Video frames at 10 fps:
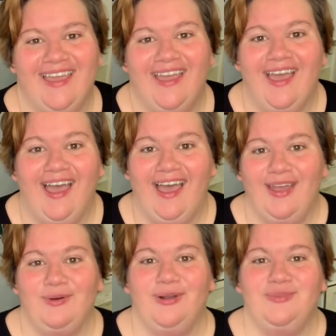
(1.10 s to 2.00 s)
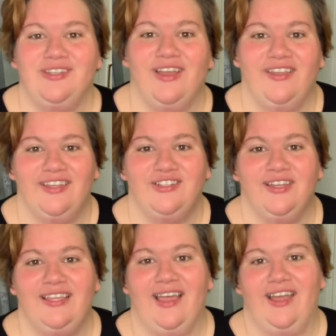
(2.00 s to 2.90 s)
Hi, welcome to the Holly
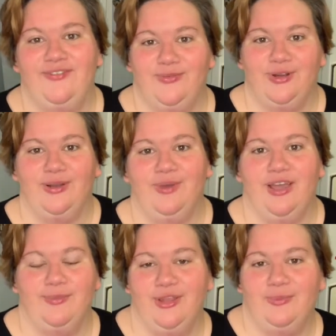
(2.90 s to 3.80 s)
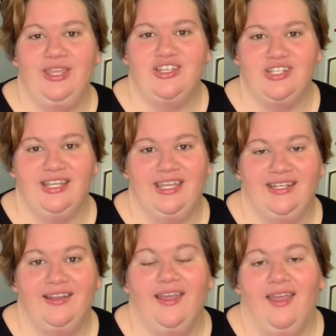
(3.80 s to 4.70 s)
Jolly Life. We're in my humble home kitchen
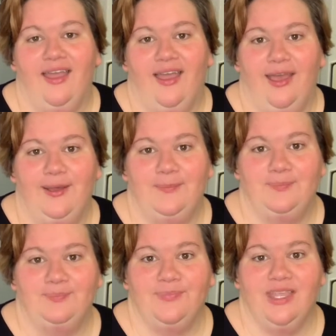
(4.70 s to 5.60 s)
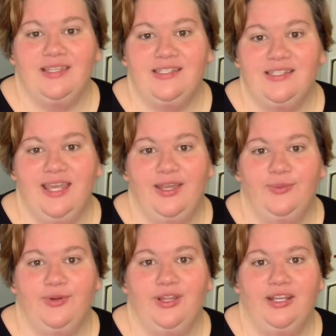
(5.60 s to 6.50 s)
again. Today
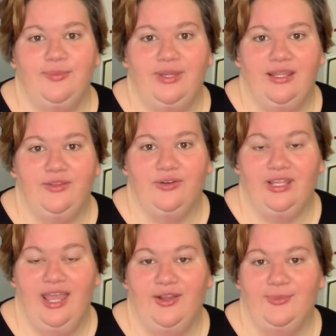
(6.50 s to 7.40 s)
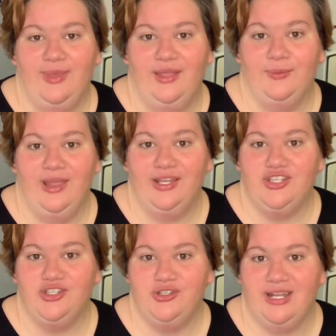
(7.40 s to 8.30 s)
we're going to be learning how to make
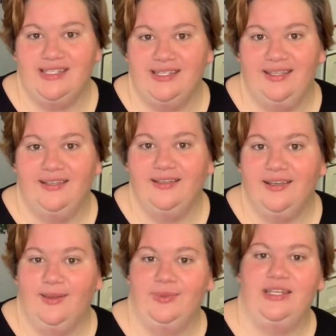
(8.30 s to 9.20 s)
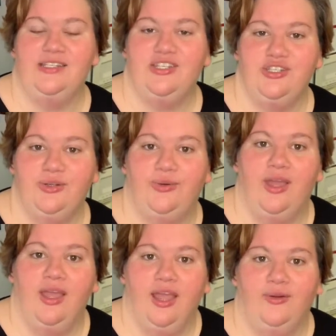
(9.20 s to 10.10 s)
ranch dressing. I'm going to teach you
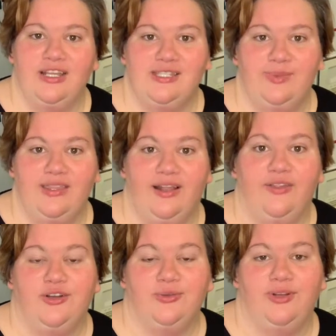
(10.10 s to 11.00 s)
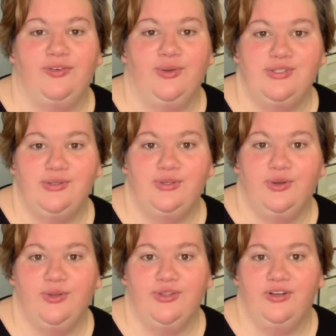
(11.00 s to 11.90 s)
a recipe that I learned whenever I was doing the
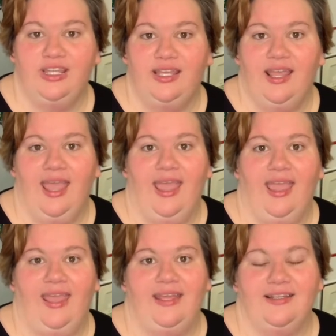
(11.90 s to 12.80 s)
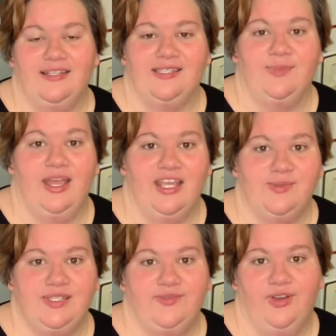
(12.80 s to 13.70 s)
Whole30, and it's my
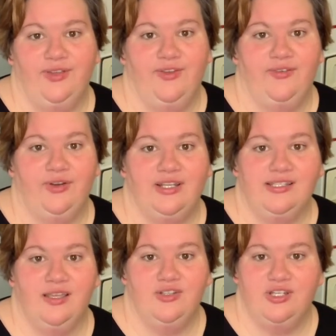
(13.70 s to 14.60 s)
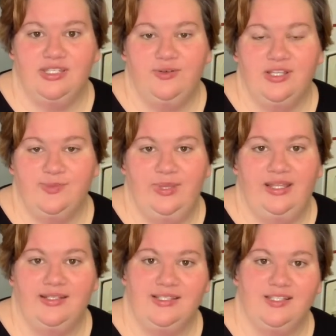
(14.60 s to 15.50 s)
husband's very favorite salad dressing recipe,
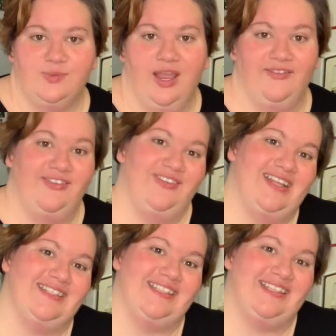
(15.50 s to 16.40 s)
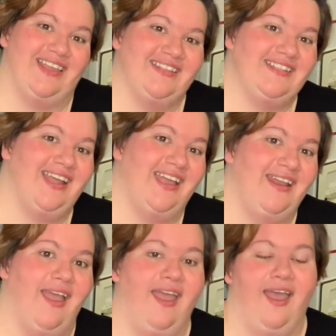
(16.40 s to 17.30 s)
and since we're having fancy salad tonight,
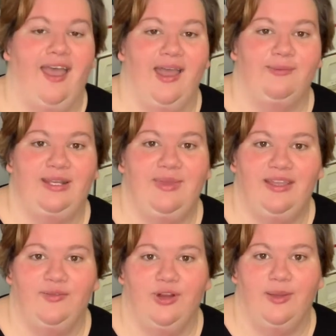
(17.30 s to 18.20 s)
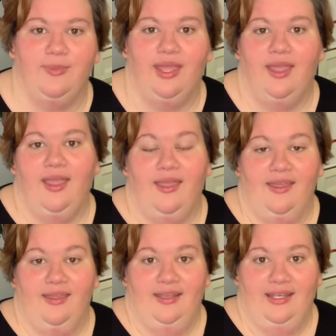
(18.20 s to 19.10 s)
I'm going to make it for him.
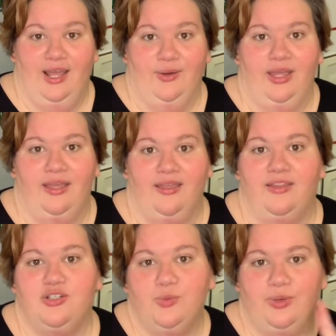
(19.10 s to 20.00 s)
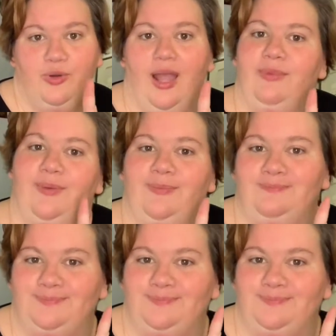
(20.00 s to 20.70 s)
Now, there's one problem.